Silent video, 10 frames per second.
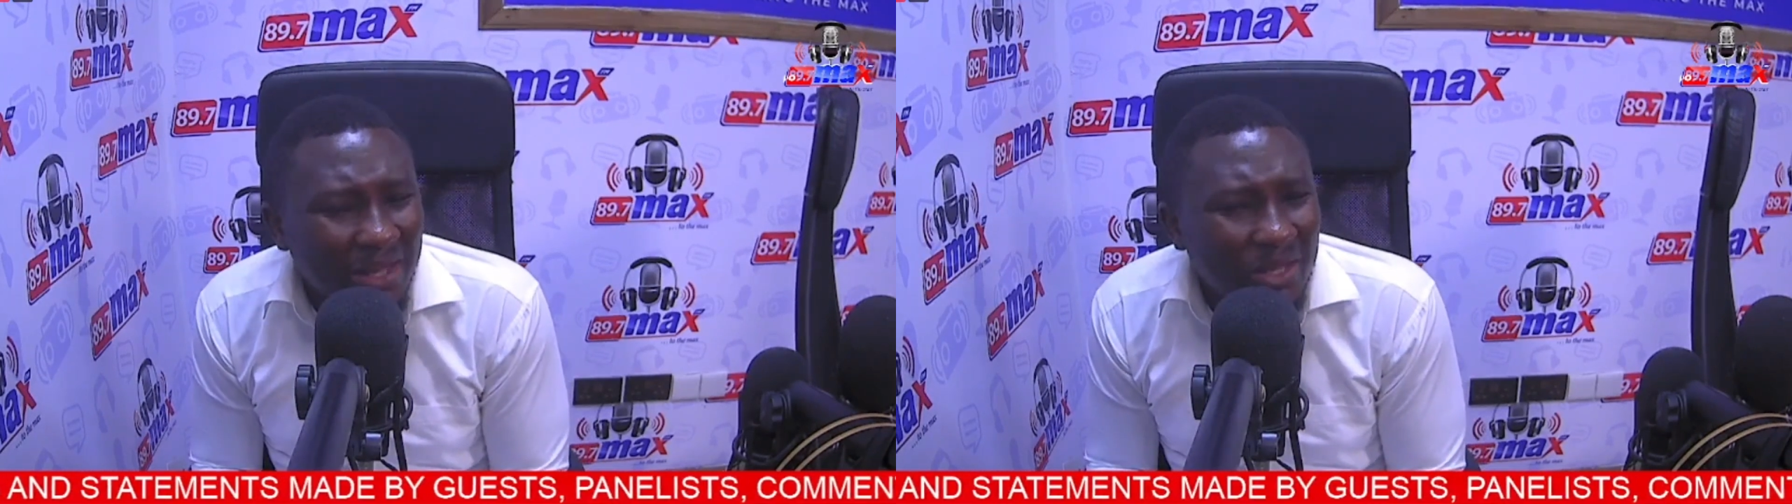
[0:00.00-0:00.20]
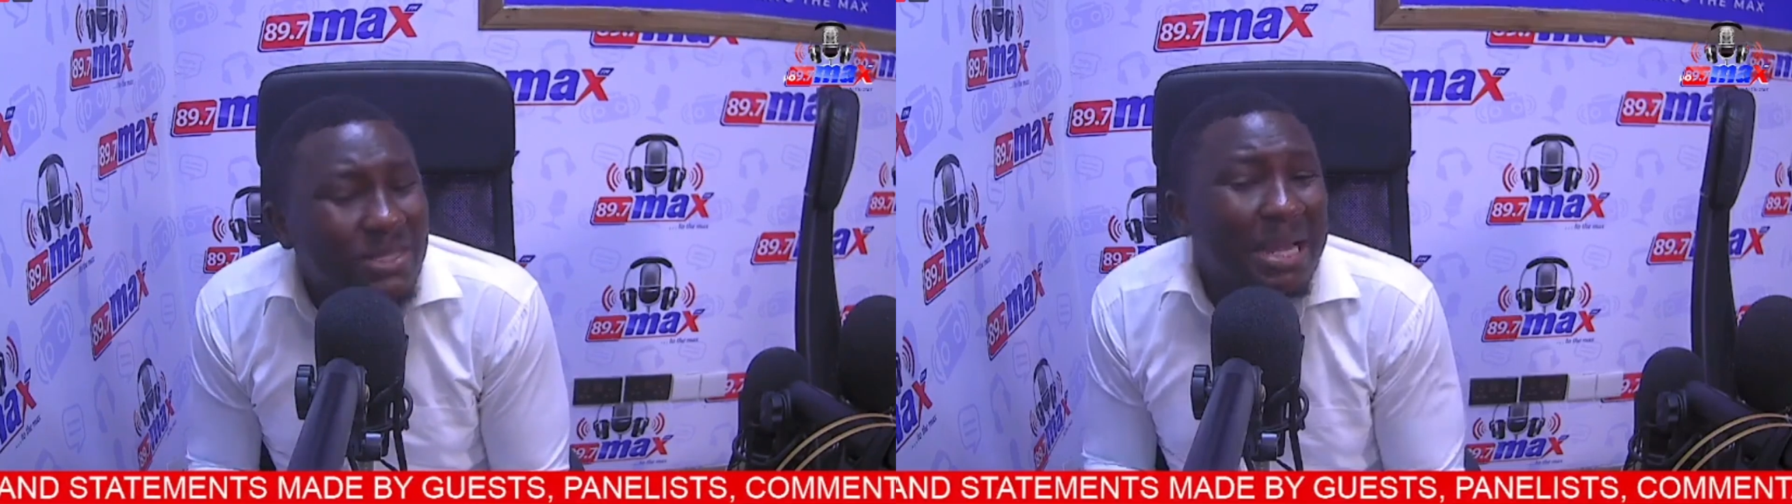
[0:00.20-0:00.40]

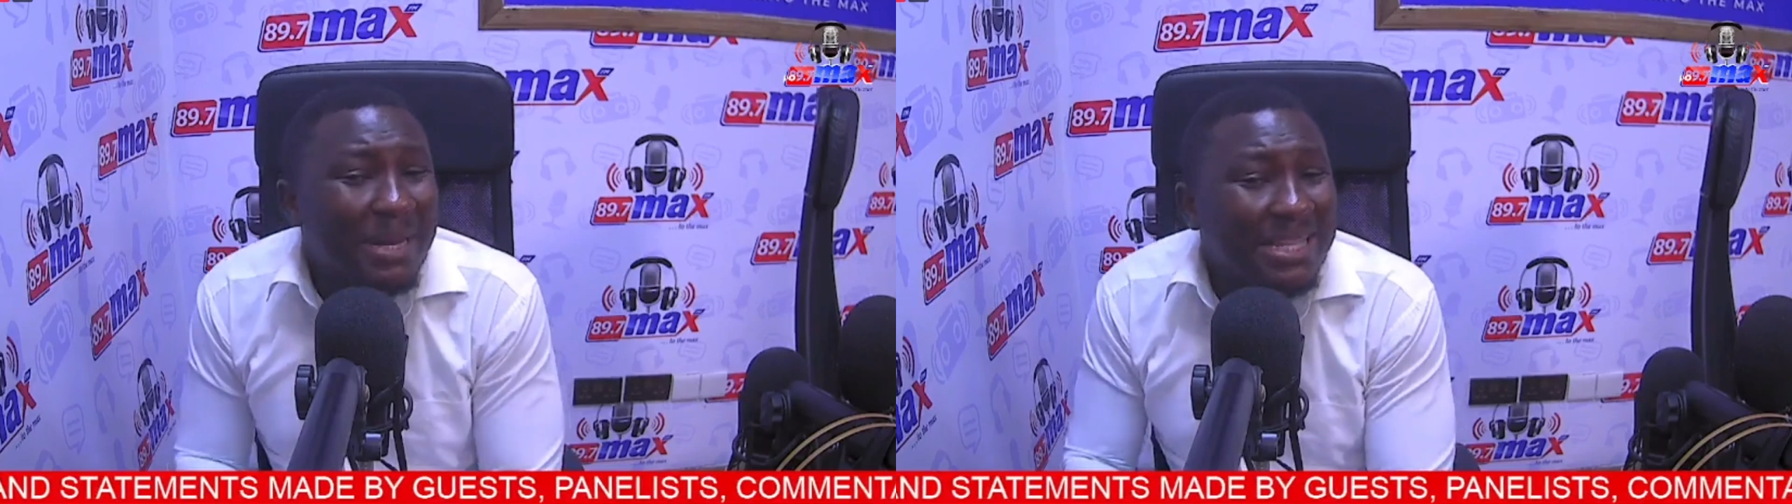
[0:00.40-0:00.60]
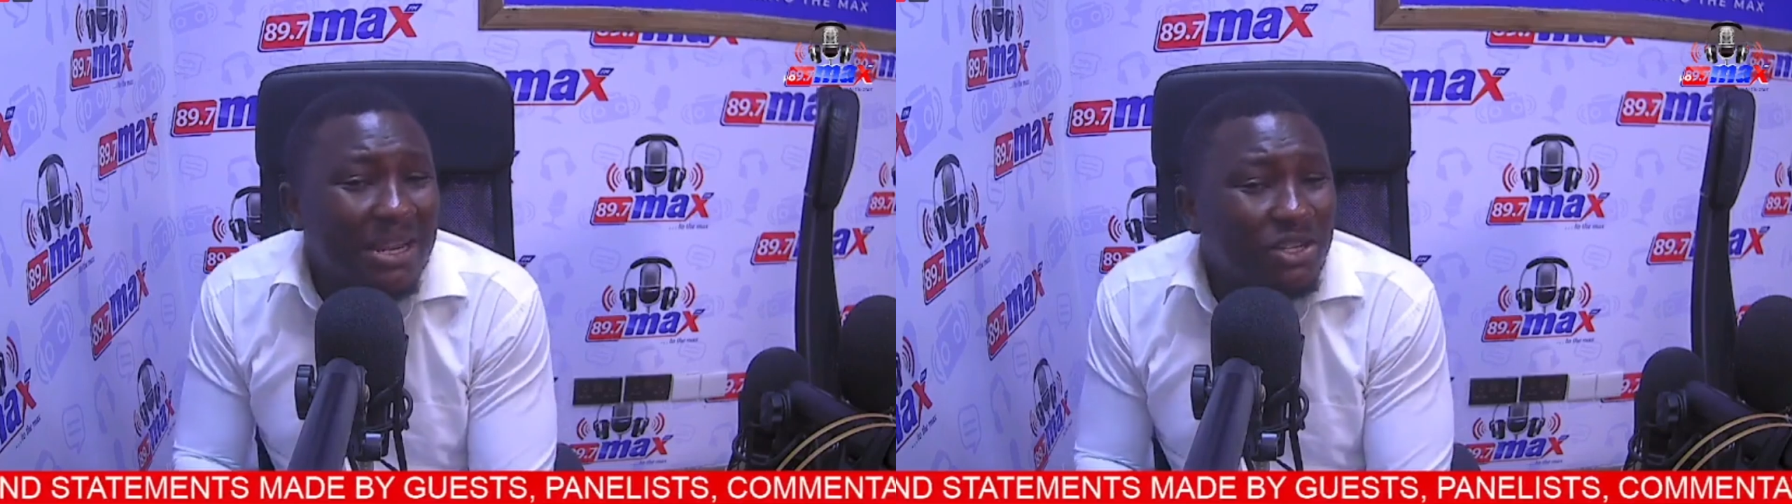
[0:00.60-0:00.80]
to some
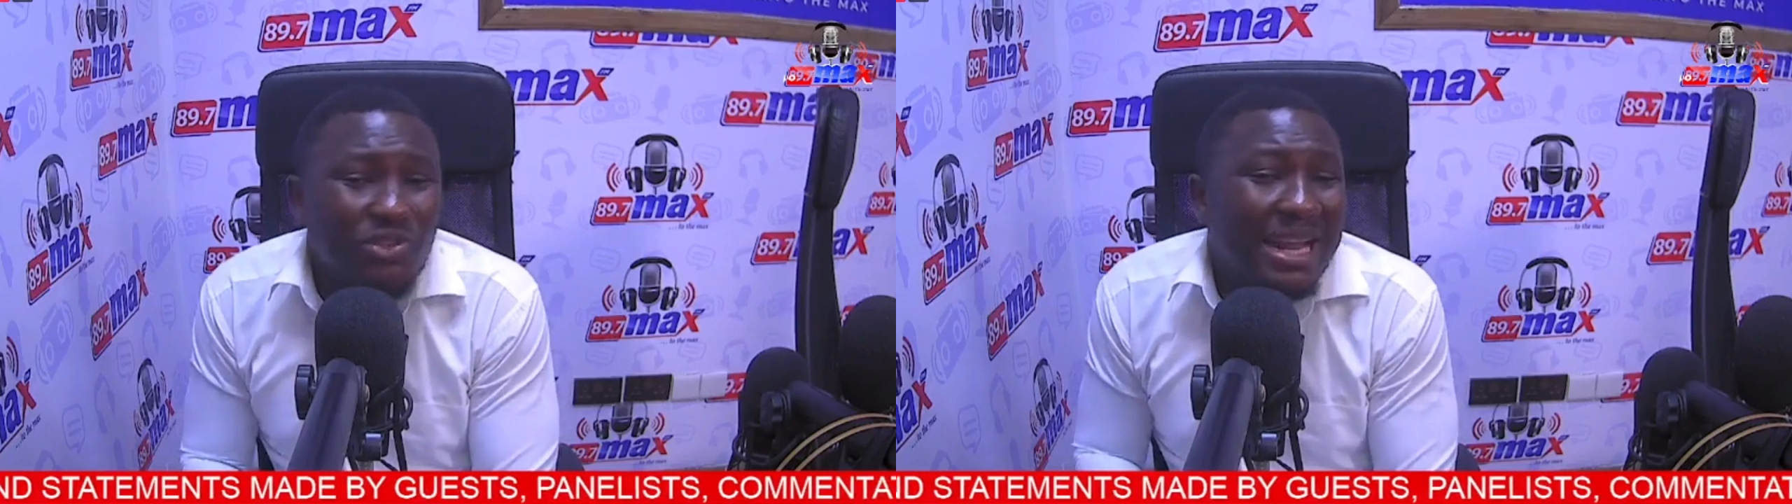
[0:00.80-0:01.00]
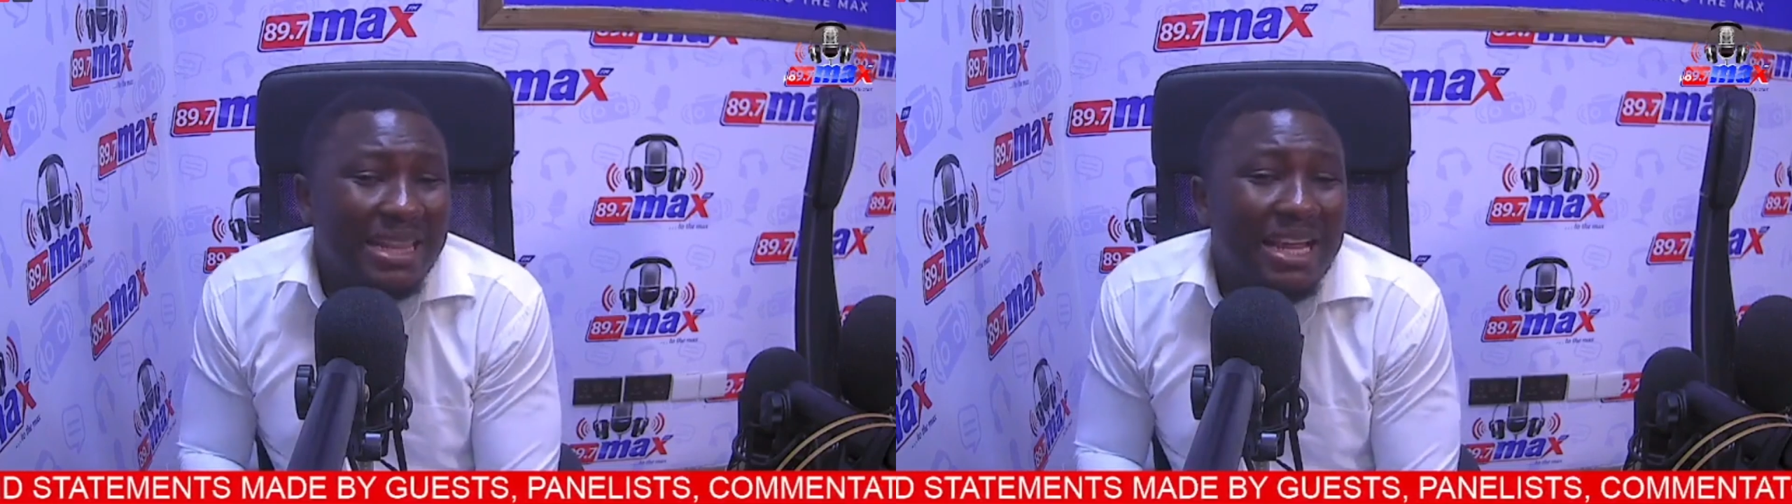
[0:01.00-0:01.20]
extent
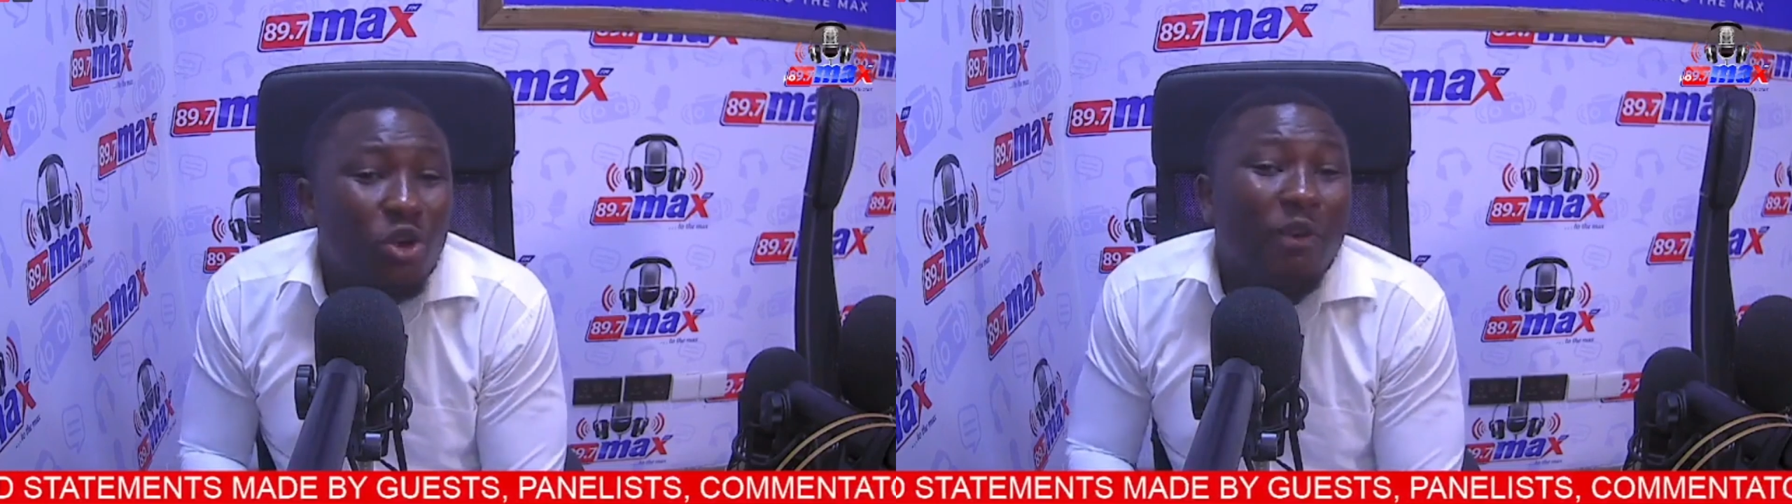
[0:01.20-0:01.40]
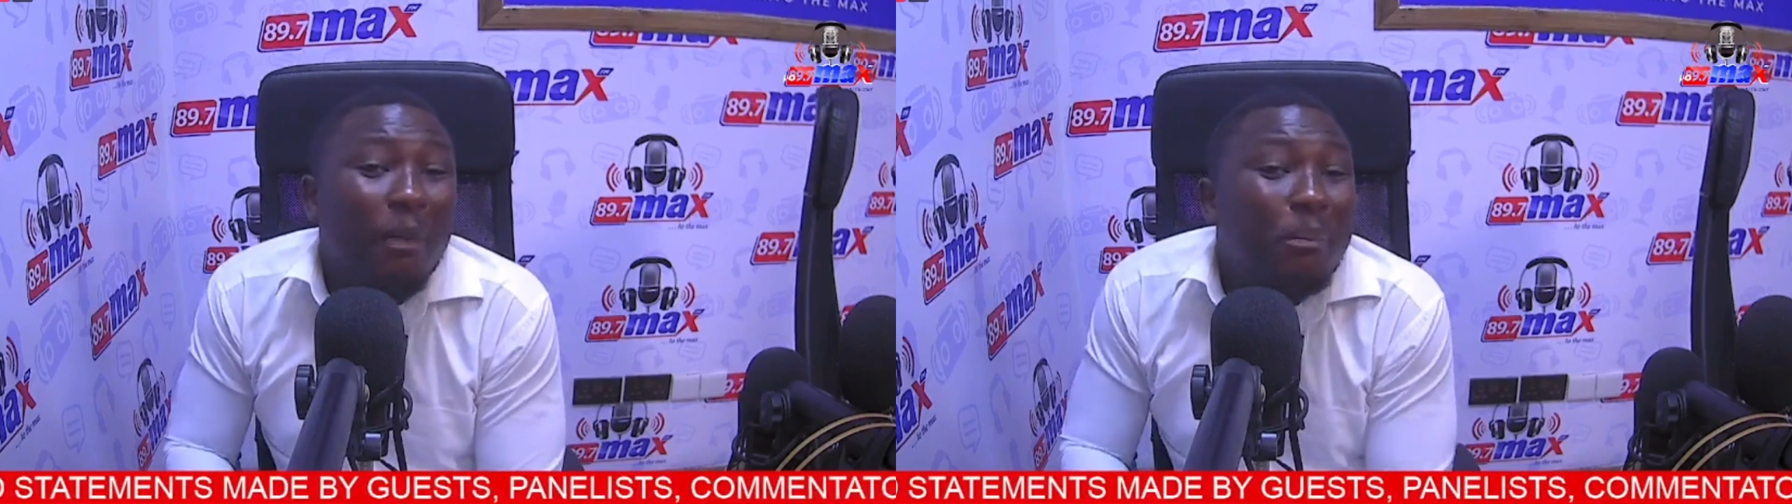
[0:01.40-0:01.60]
United
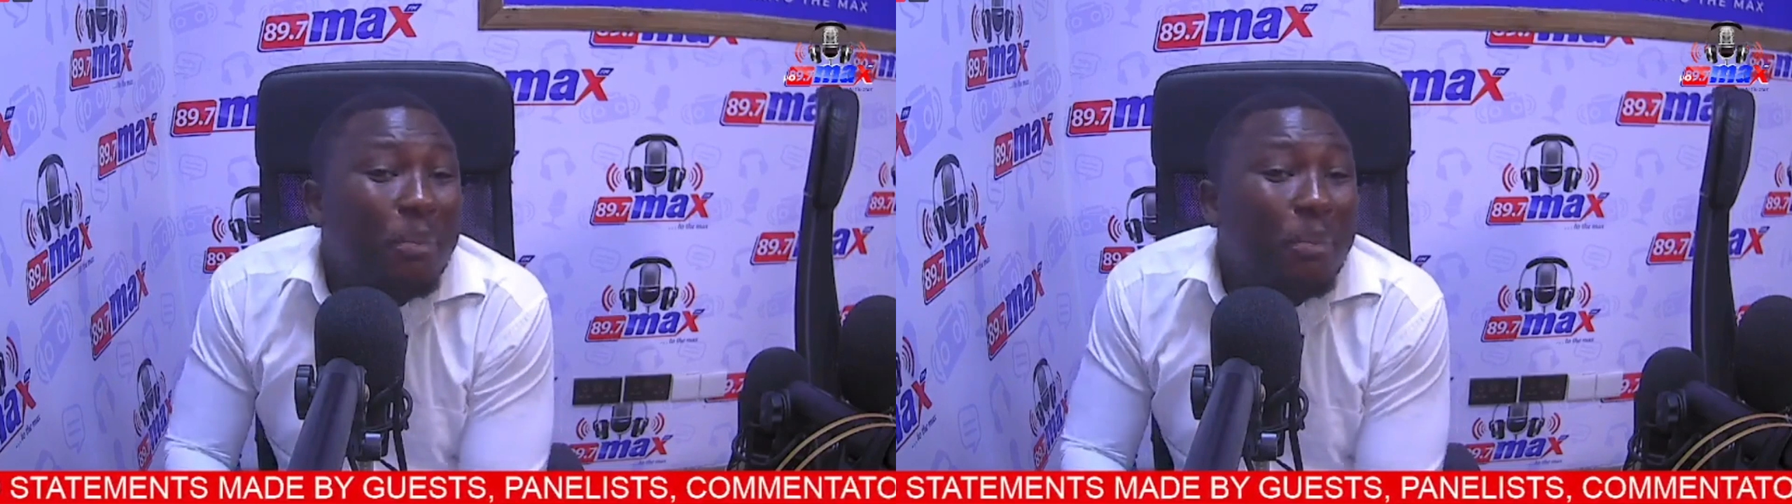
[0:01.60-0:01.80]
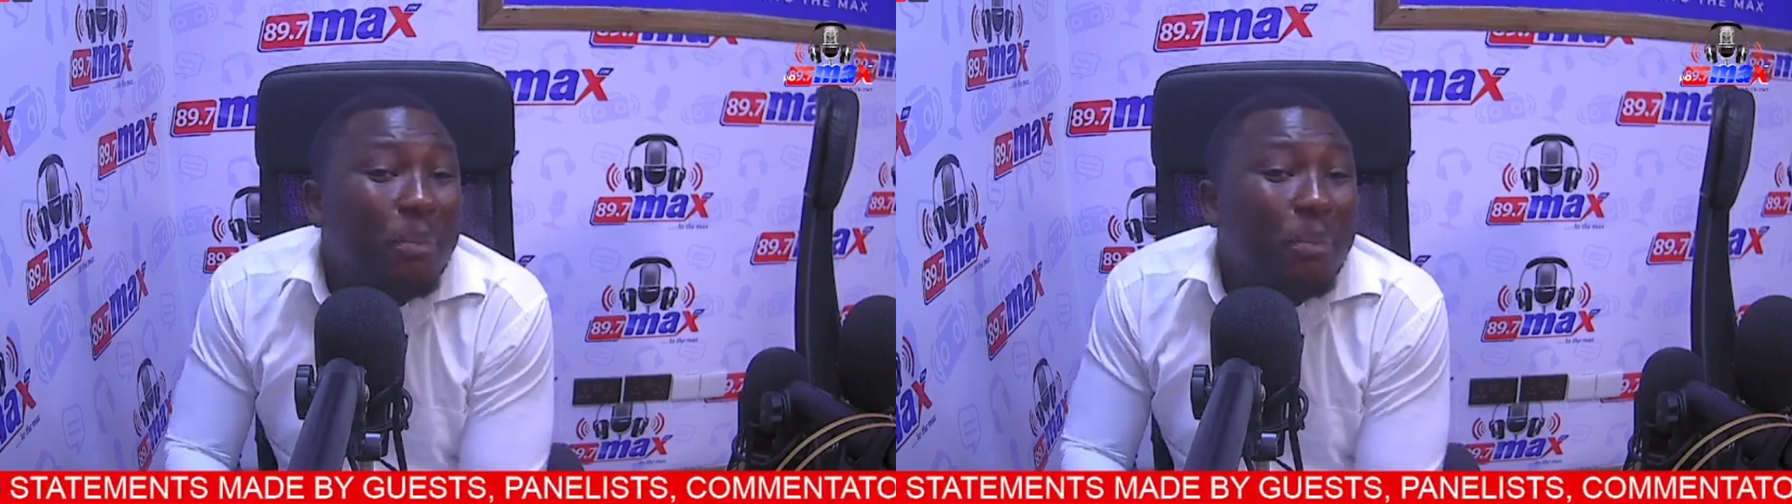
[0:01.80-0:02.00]
overpaid